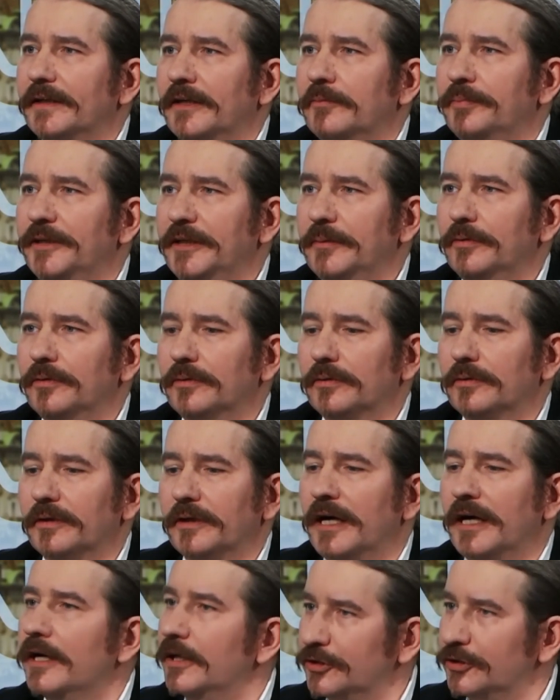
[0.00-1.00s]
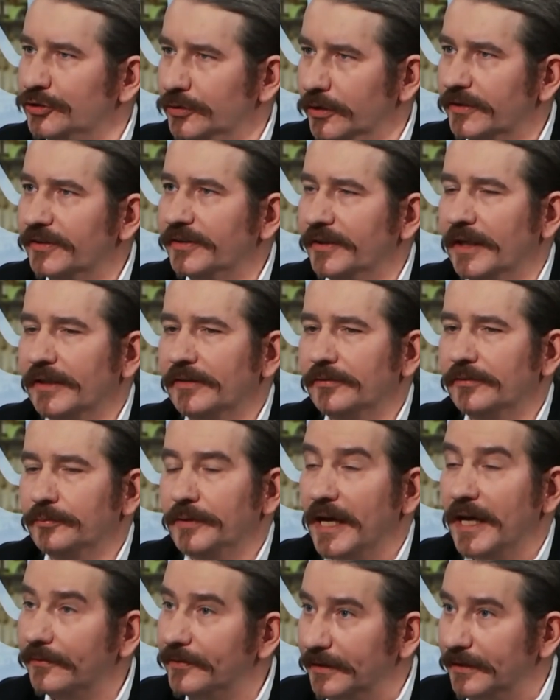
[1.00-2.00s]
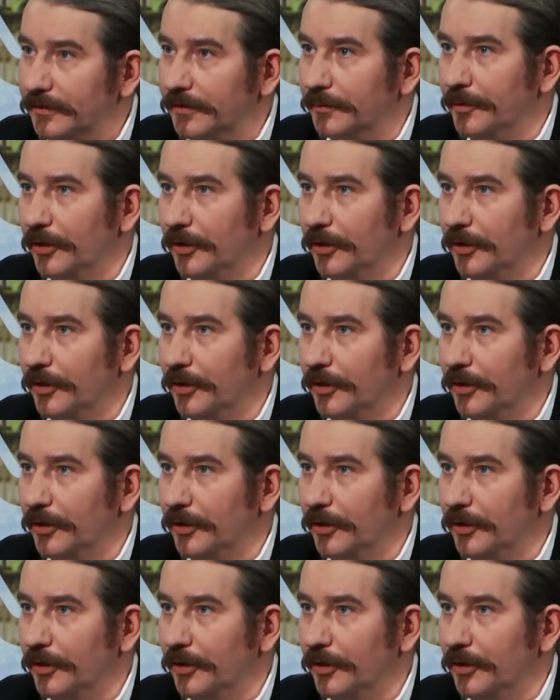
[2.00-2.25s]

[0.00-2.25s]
and people are assured that we have hit the